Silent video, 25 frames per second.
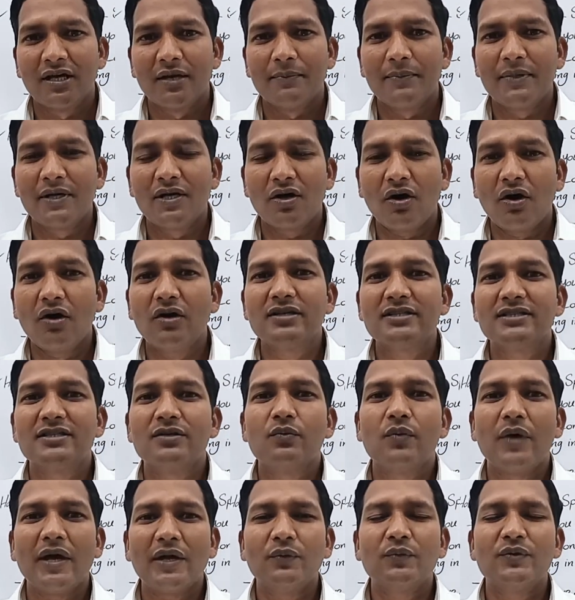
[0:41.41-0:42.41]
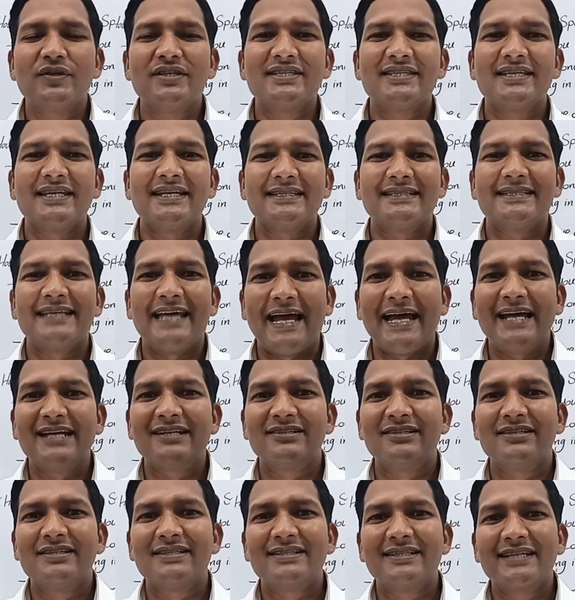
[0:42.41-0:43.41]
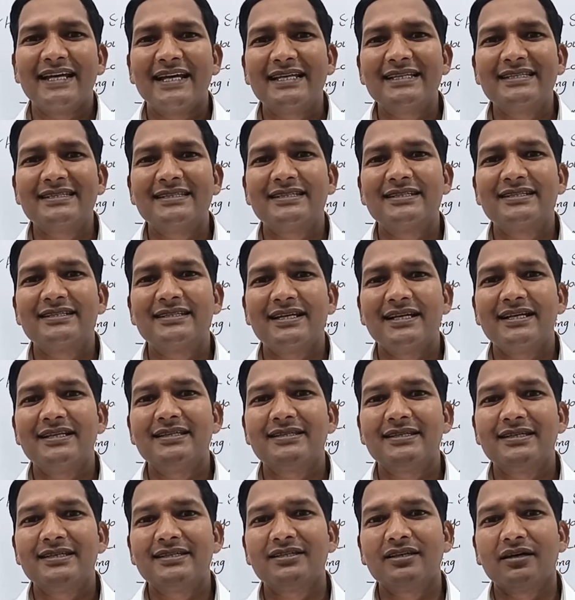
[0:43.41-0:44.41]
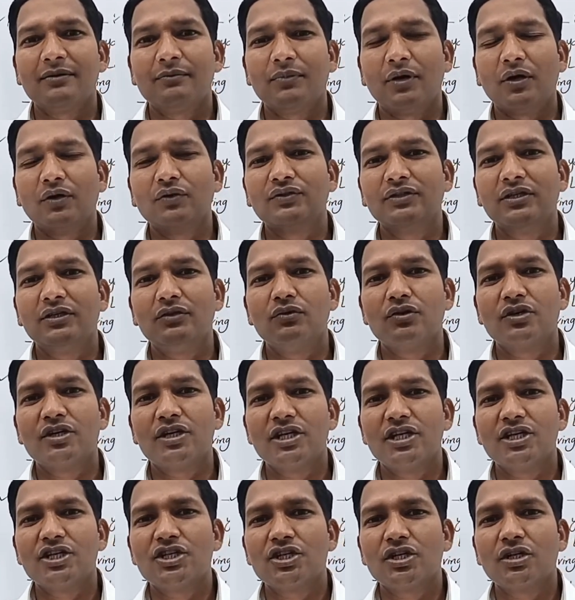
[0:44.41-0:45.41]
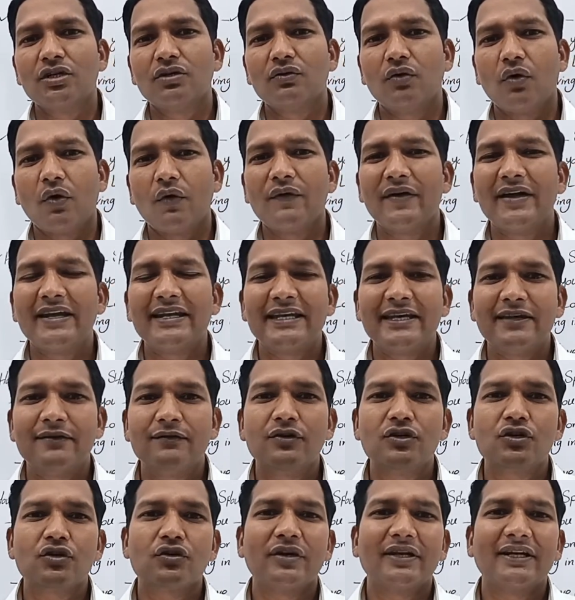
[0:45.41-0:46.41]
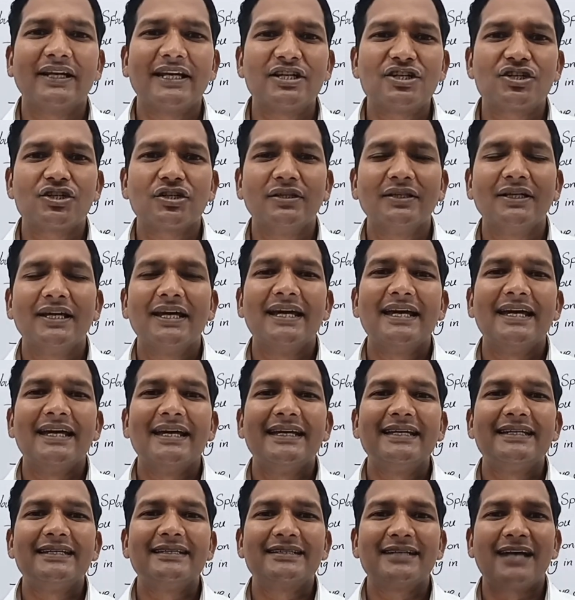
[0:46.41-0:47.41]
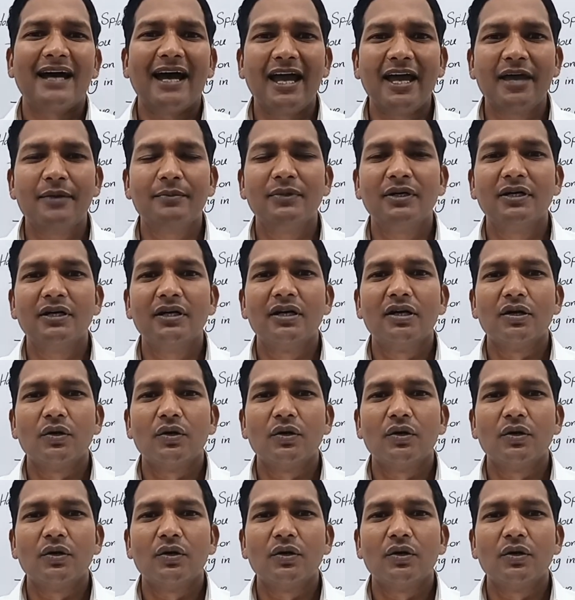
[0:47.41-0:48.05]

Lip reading: Because when we say that tense tells us about the location of an event or an action in time,